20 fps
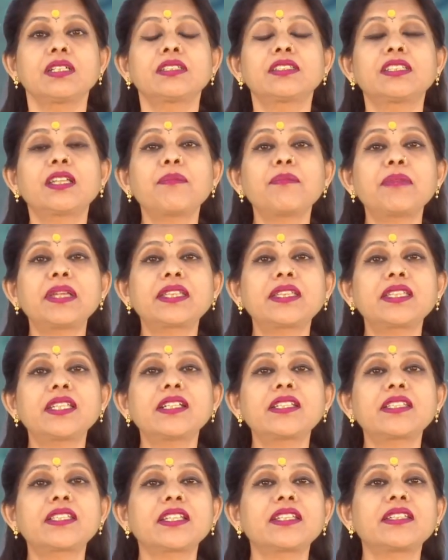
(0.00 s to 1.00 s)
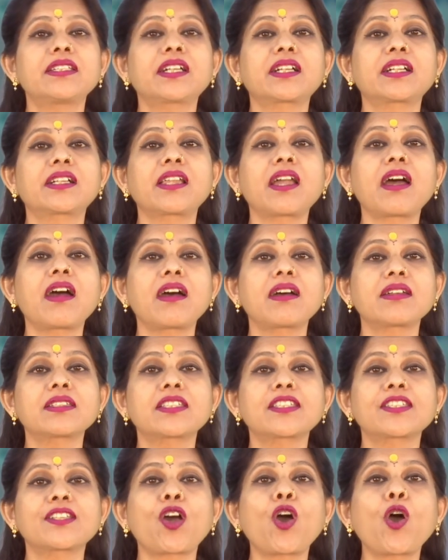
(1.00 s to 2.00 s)
The methods in the
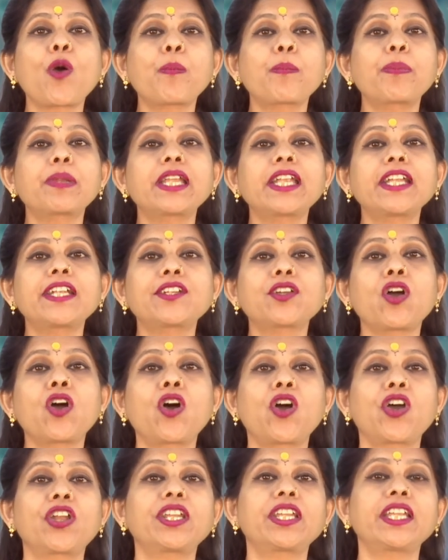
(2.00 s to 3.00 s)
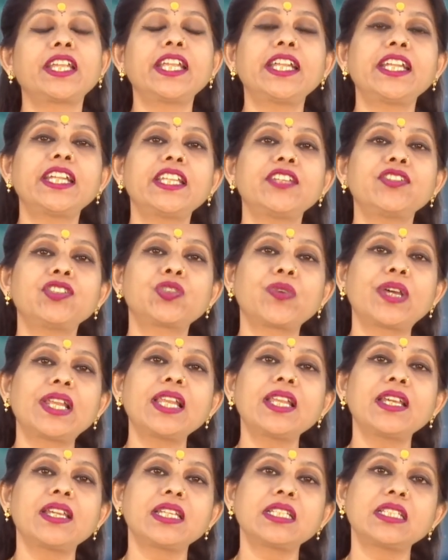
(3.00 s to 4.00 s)
class operate on
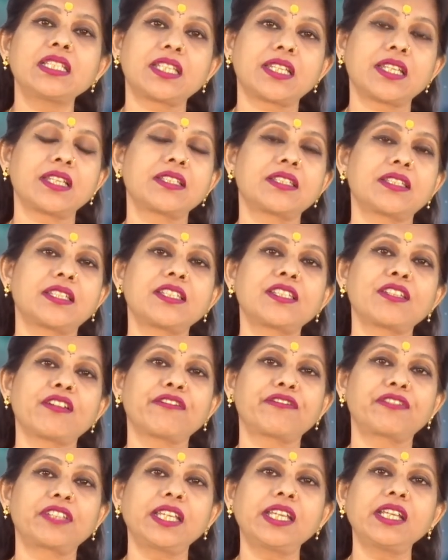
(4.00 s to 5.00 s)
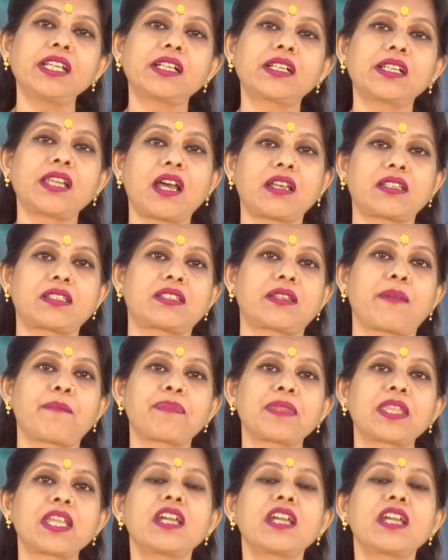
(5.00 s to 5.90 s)
individual instances of the class.